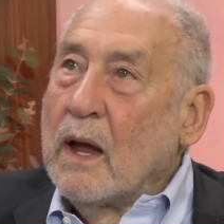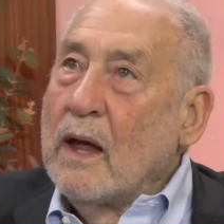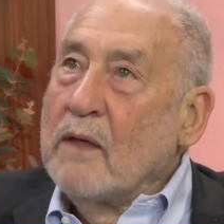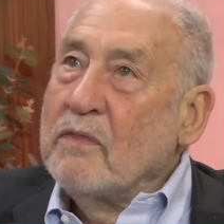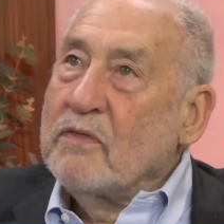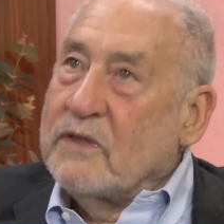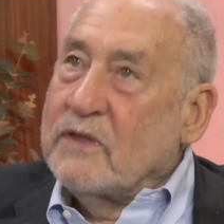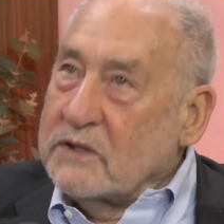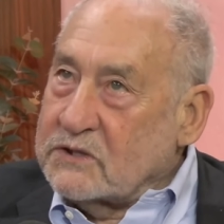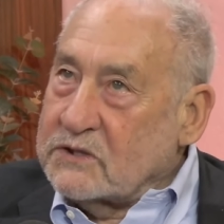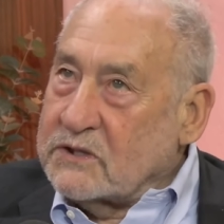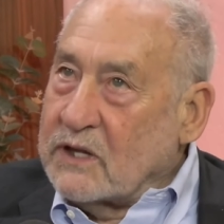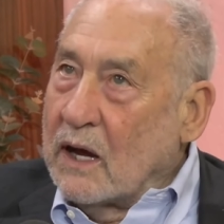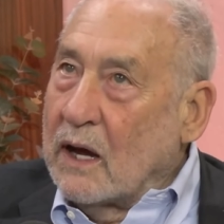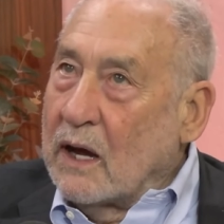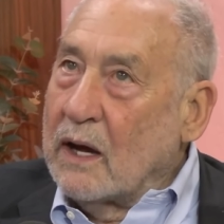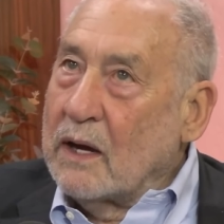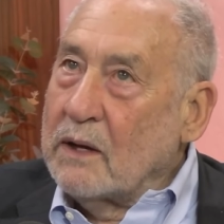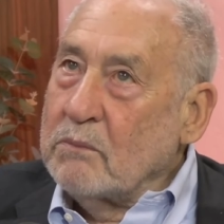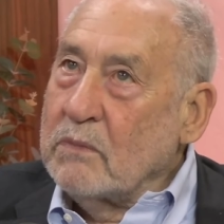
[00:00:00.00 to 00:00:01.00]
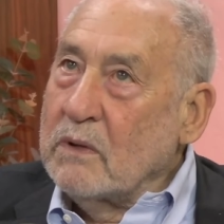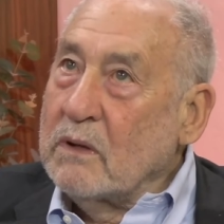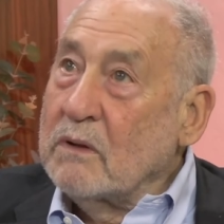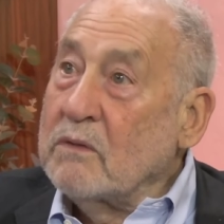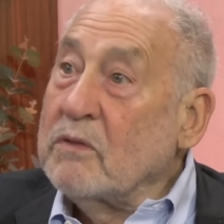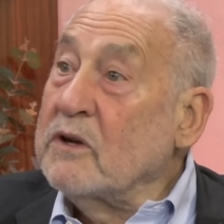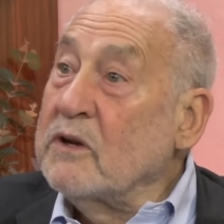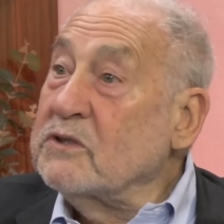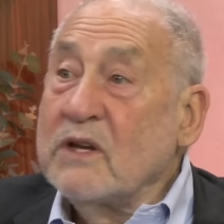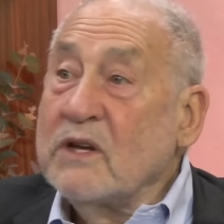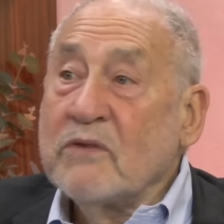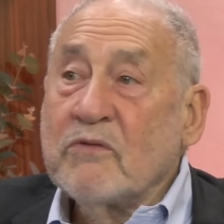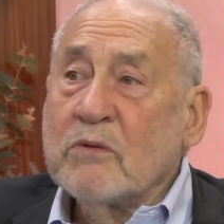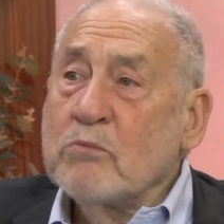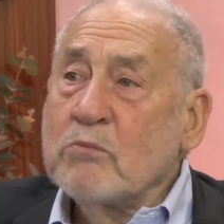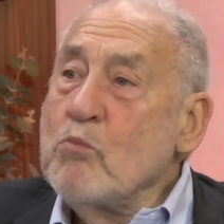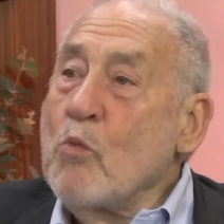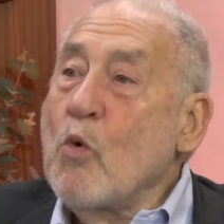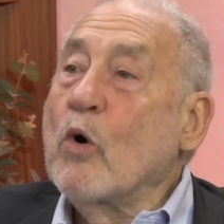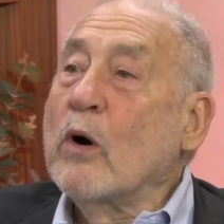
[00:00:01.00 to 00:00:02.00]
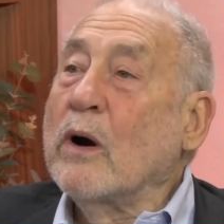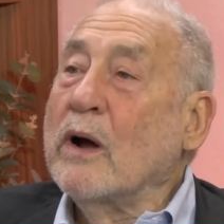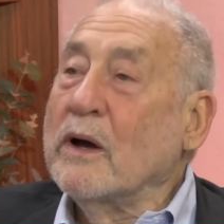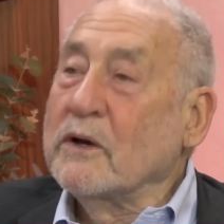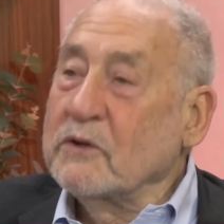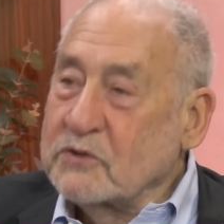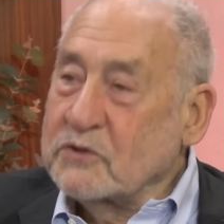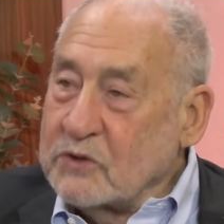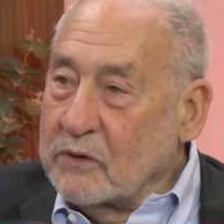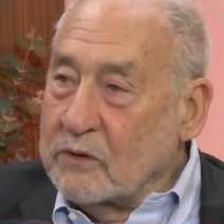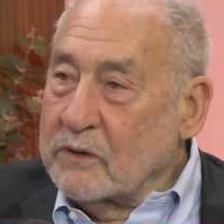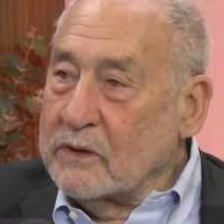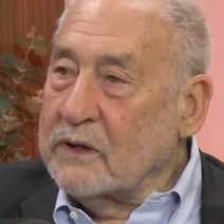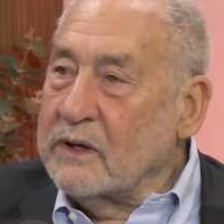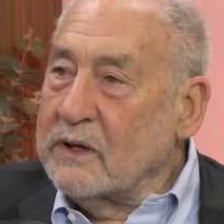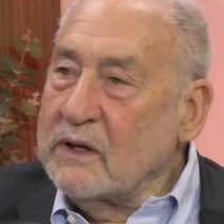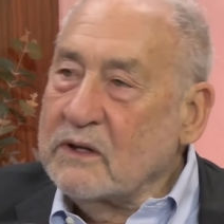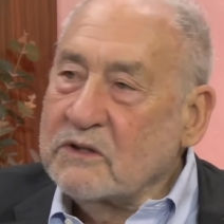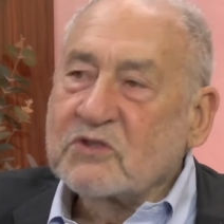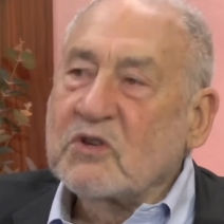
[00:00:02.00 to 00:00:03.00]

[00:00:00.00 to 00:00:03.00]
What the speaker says: And this time, there's even more uncertainty.